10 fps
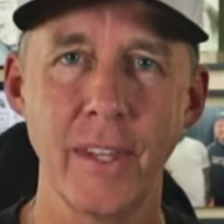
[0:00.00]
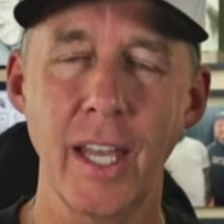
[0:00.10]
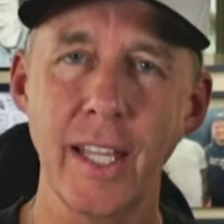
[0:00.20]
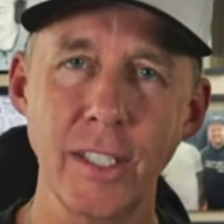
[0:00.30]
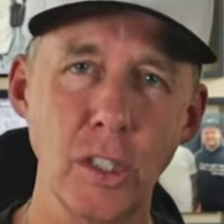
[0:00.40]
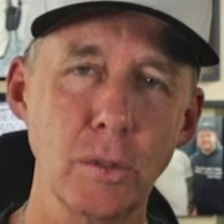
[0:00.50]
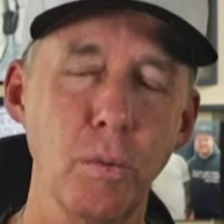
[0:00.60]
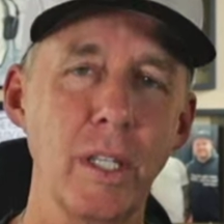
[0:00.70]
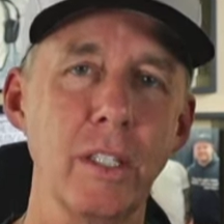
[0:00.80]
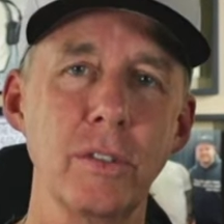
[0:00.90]
And that's just
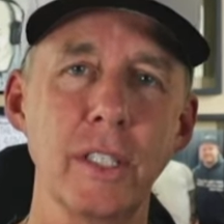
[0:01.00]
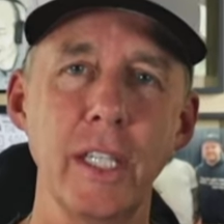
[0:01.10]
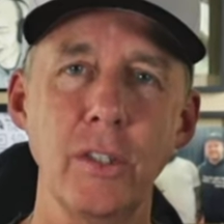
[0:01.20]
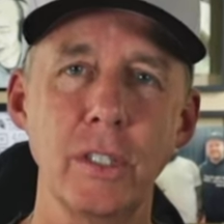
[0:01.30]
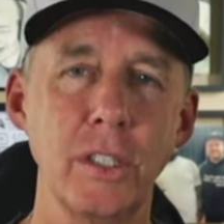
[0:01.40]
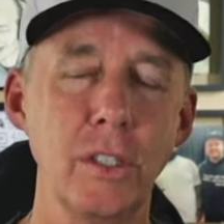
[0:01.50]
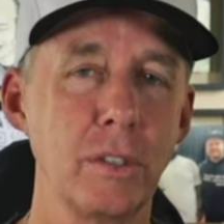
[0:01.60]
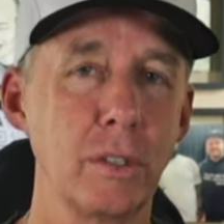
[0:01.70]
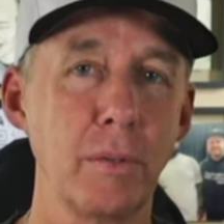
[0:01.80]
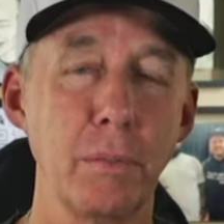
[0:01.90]
one little thing you can do
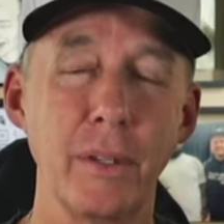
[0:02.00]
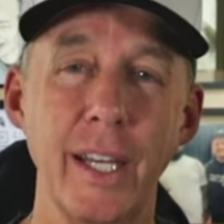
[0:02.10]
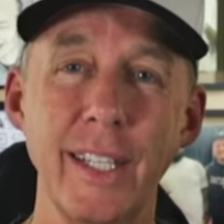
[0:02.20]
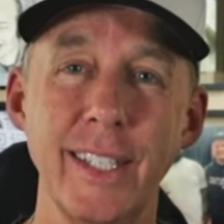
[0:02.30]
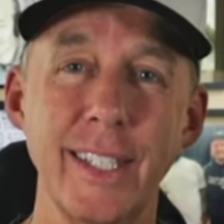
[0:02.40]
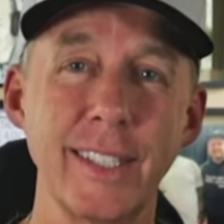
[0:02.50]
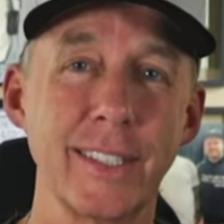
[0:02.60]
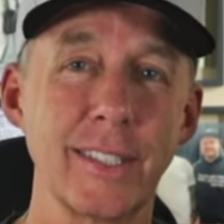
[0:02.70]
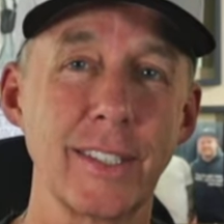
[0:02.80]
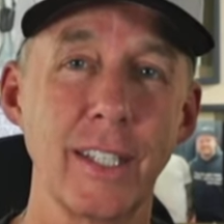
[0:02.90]
to replay
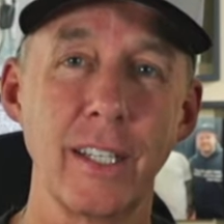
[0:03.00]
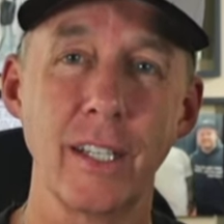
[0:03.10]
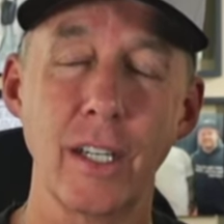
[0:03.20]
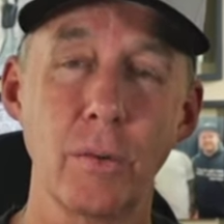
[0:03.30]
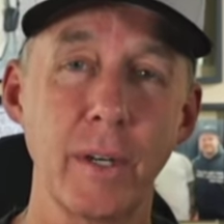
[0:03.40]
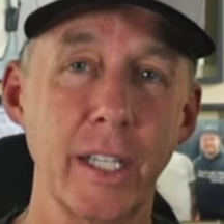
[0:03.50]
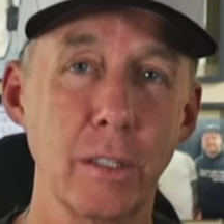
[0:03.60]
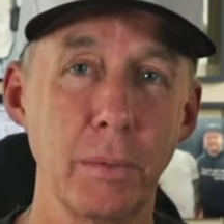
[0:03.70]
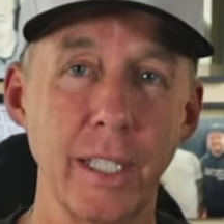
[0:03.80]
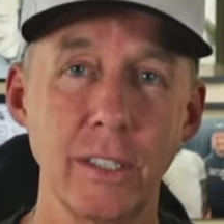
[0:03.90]
this on a regular
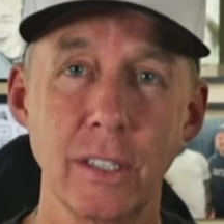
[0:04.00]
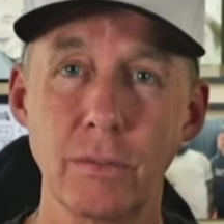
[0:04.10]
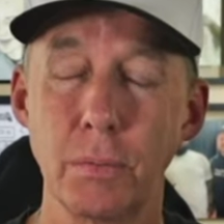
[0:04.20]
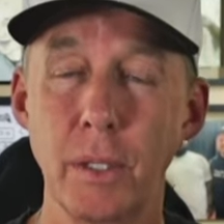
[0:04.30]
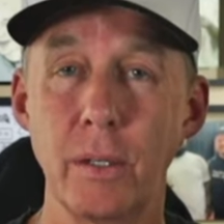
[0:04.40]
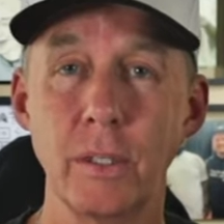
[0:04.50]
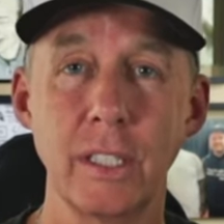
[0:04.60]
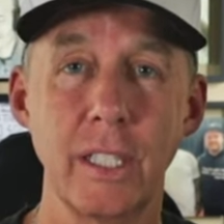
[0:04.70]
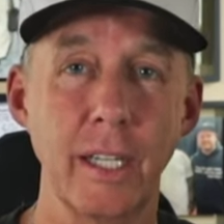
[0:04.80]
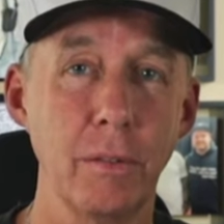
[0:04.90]
basis, replay it once a
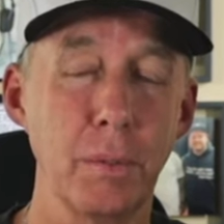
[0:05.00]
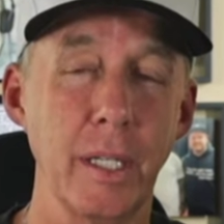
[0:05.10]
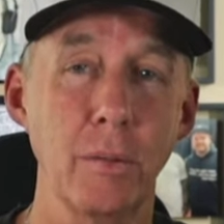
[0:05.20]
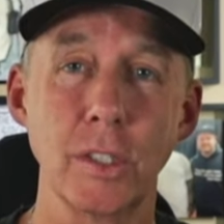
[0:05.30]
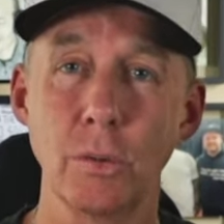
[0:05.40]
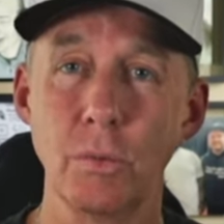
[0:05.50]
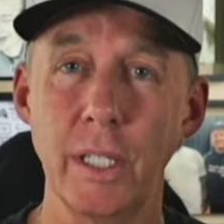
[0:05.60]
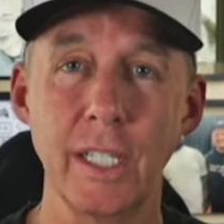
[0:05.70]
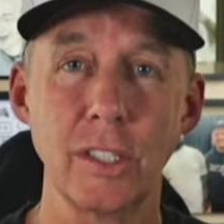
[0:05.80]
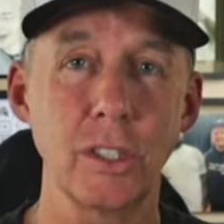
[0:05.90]
day, replay it once a
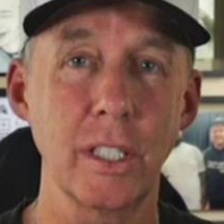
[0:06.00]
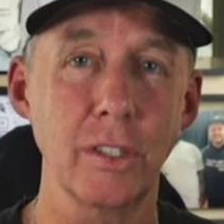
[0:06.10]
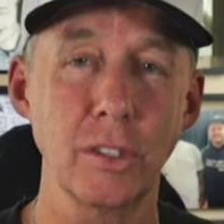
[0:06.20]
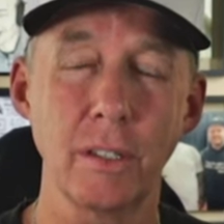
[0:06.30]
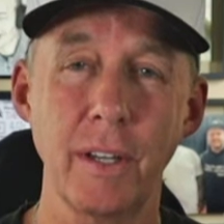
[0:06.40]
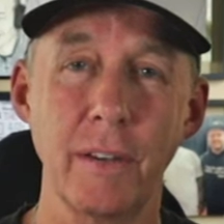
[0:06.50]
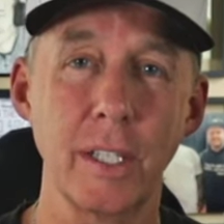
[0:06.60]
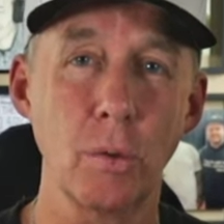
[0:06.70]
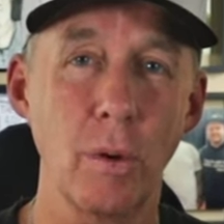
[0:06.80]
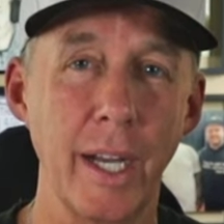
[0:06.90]
week, and just let yourself have a
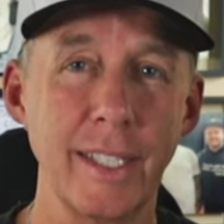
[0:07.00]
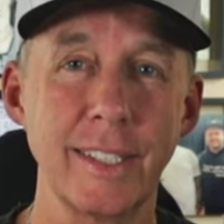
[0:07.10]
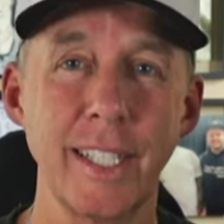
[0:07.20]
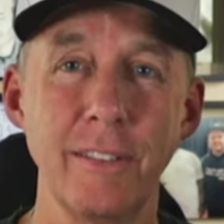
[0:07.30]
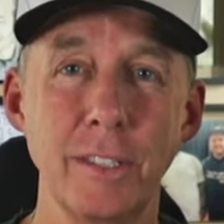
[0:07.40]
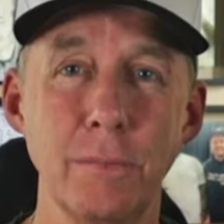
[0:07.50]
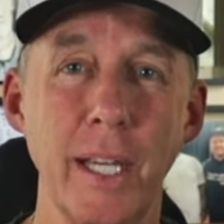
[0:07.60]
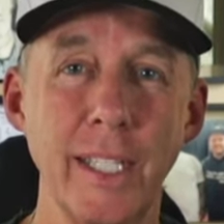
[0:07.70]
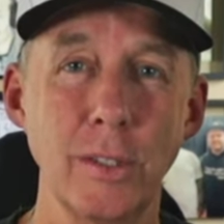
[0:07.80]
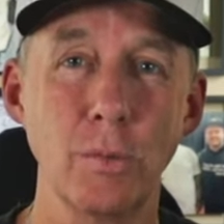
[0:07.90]
quiet, safe
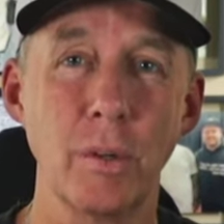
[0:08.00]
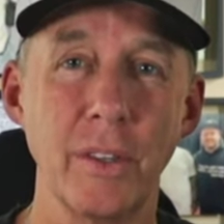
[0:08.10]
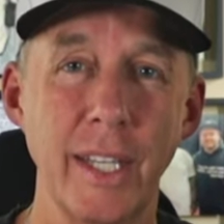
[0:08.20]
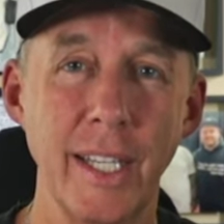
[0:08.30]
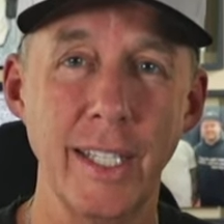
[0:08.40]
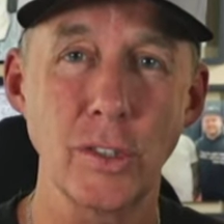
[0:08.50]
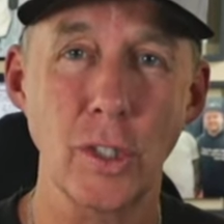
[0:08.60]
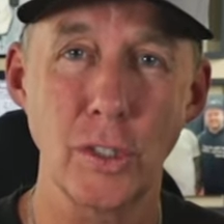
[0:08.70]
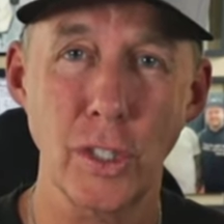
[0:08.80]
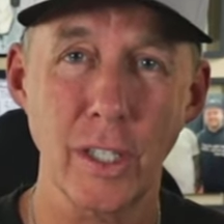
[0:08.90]
space where things
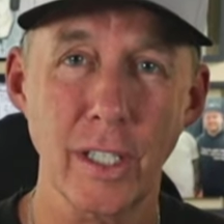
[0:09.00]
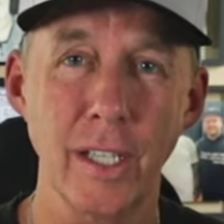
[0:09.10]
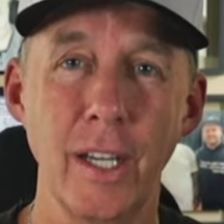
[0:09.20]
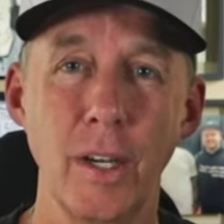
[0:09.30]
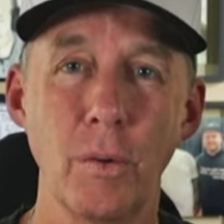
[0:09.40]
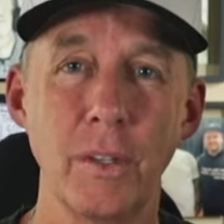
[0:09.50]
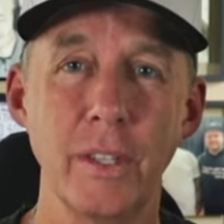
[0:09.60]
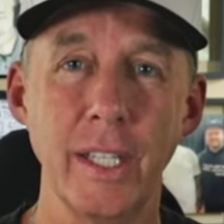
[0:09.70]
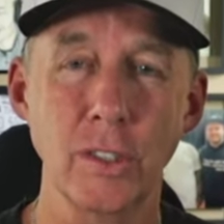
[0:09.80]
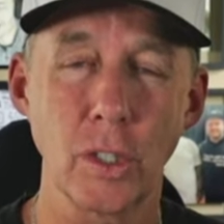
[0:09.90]
are dark, where
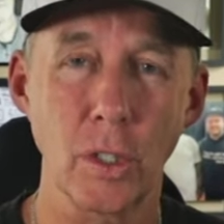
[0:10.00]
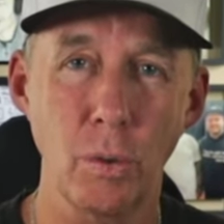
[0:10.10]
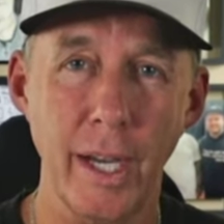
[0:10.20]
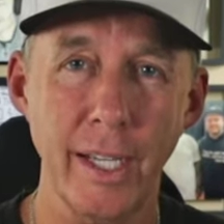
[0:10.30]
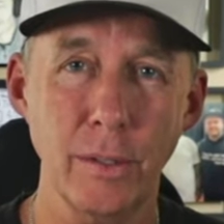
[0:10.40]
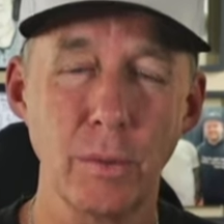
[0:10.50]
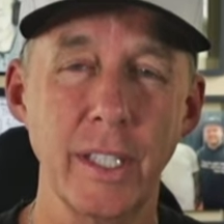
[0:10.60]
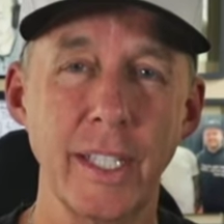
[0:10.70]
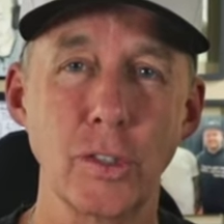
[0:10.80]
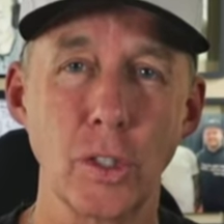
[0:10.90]
things are quiet, where
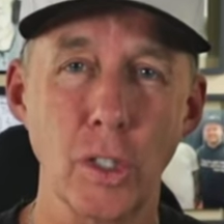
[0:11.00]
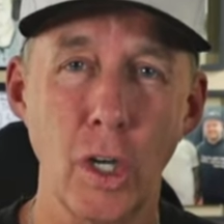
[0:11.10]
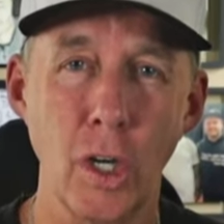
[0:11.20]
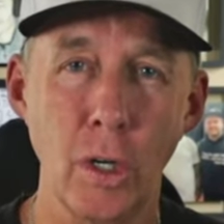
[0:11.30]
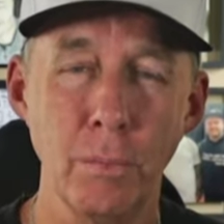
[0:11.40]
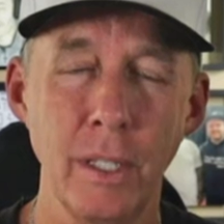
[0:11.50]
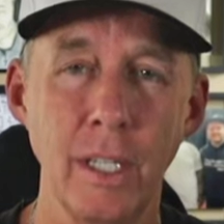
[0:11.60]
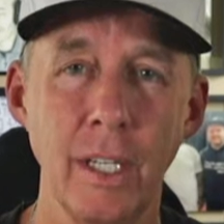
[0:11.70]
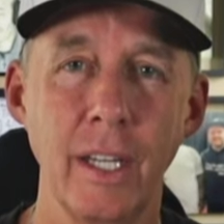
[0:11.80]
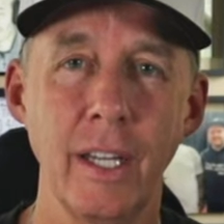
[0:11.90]
things are calm,
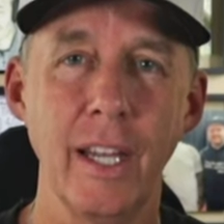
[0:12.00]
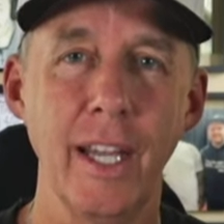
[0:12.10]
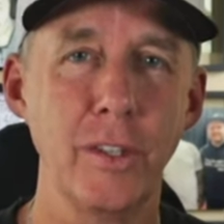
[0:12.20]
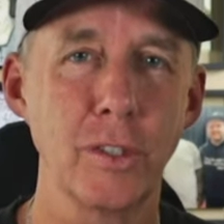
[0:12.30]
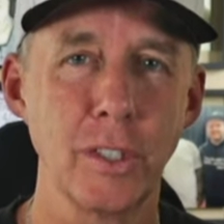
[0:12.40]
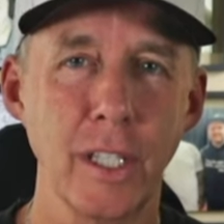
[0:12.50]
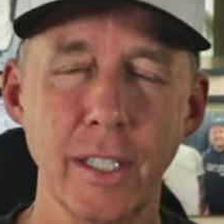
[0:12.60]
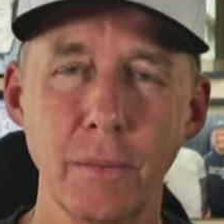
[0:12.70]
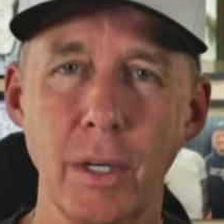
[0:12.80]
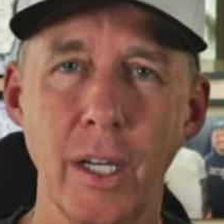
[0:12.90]
and there's
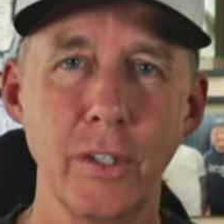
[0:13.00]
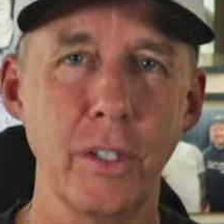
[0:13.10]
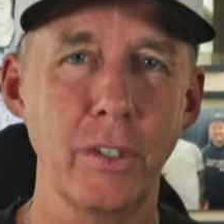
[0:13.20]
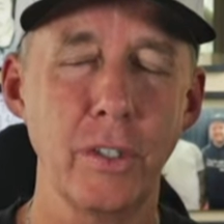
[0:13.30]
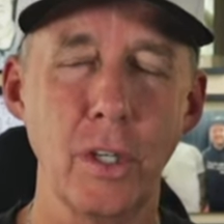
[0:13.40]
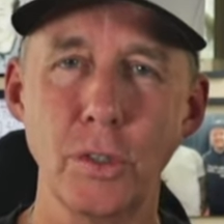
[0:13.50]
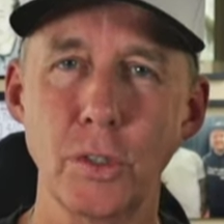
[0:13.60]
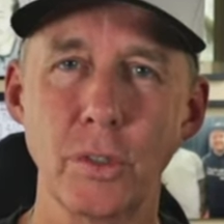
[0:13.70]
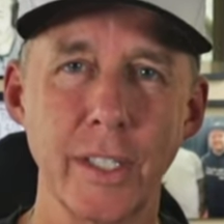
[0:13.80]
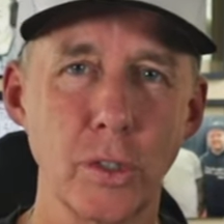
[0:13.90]
nothing bothering you, no
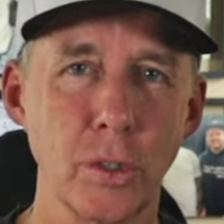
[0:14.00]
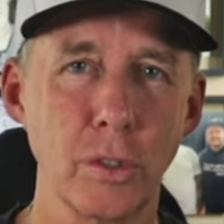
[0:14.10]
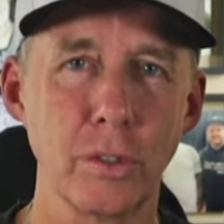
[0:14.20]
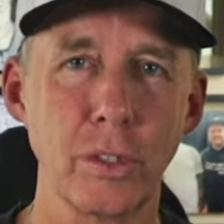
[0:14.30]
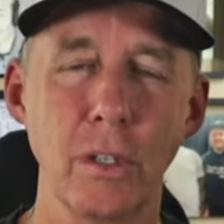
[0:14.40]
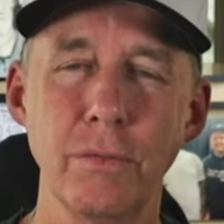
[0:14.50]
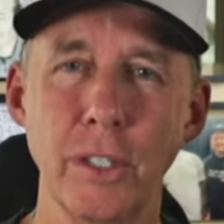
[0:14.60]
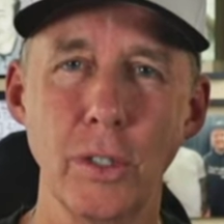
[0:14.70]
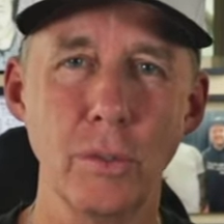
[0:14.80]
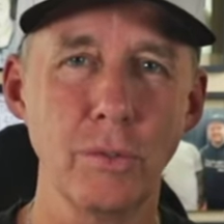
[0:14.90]
stressors, no
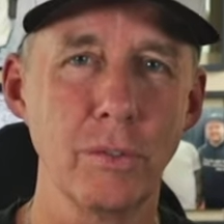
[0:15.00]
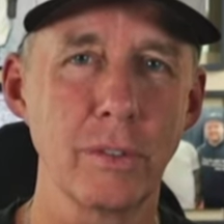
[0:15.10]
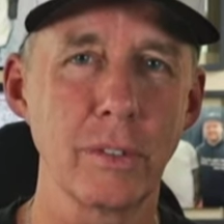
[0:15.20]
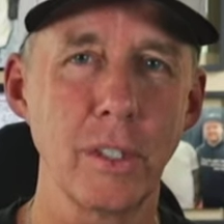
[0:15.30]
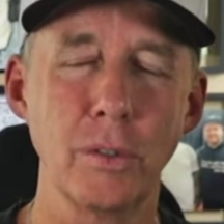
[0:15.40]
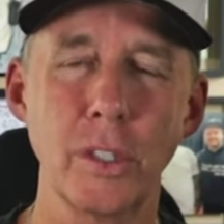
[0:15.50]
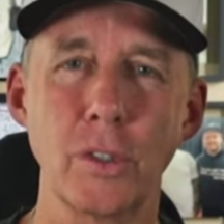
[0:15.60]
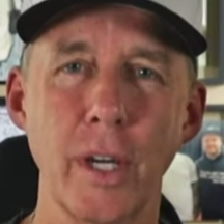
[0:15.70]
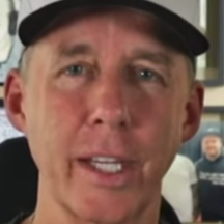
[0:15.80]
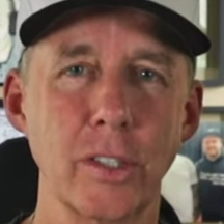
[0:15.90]
phones, no
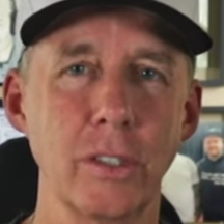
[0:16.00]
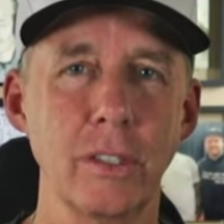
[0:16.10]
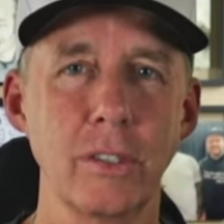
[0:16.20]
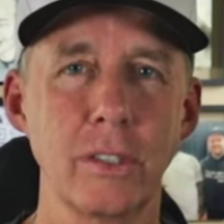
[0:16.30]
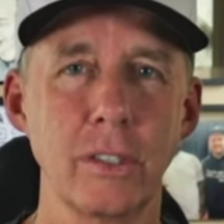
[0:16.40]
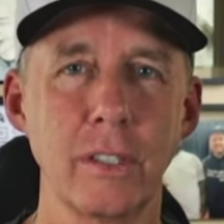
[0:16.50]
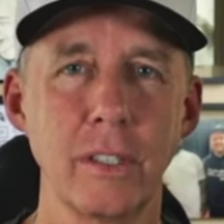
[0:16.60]
distractions.